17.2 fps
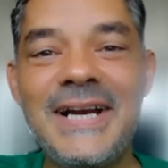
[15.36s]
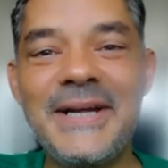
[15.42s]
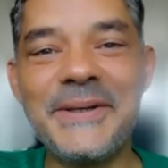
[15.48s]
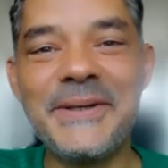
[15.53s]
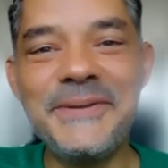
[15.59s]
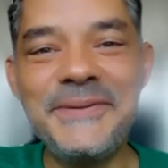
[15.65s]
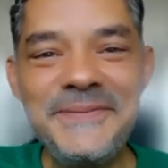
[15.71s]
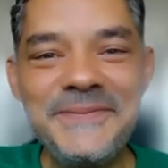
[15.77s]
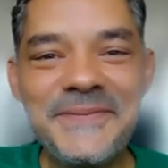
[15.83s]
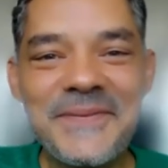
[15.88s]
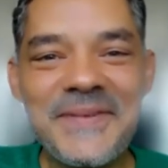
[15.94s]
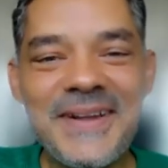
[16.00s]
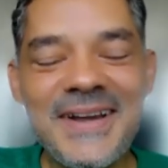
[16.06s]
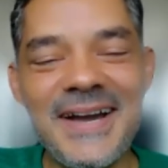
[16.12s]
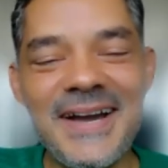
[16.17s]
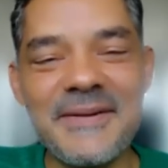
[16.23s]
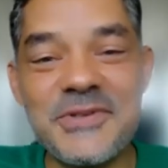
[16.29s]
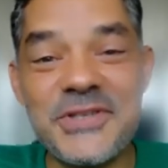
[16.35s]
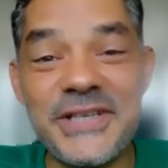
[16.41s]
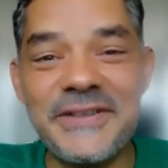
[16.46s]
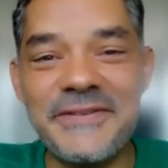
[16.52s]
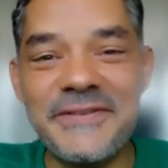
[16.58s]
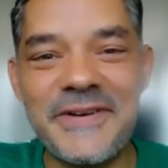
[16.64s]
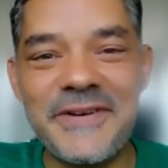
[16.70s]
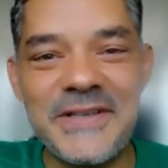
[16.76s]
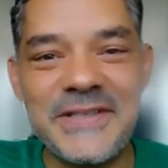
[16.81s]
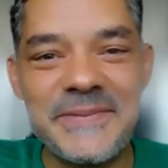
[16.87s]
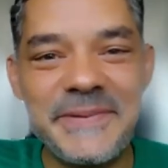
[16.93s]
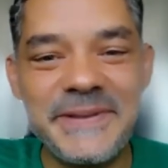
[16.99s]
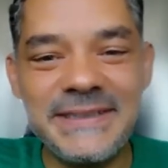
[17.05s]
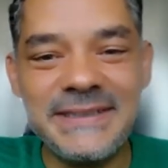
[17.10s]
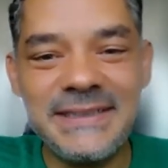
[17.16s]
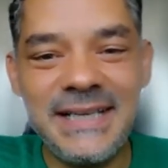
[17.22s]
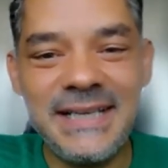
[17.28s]
Hello, I'm Gino
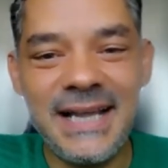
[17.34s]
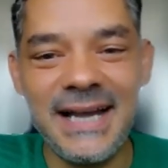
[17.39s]
Fransman.